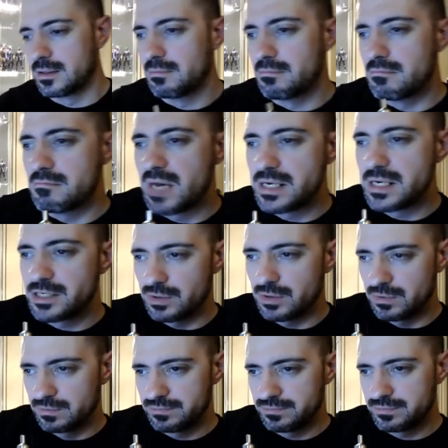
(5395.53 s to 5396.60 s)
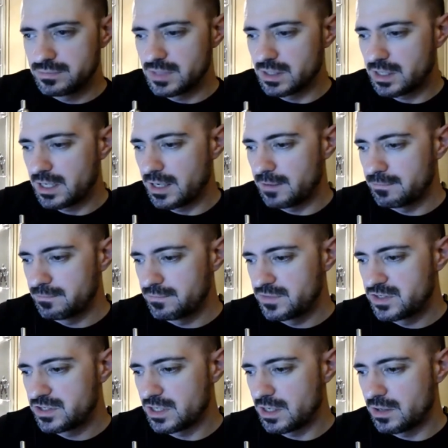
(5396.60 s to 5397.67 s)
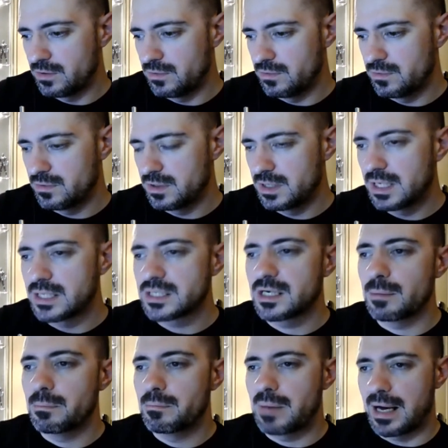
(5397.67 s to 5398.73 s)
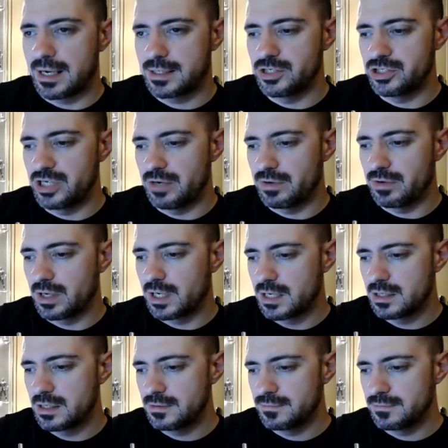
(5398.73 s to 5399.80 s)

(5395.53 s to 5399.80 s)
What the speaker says: Mental. Okay, so let's get back to sharing again.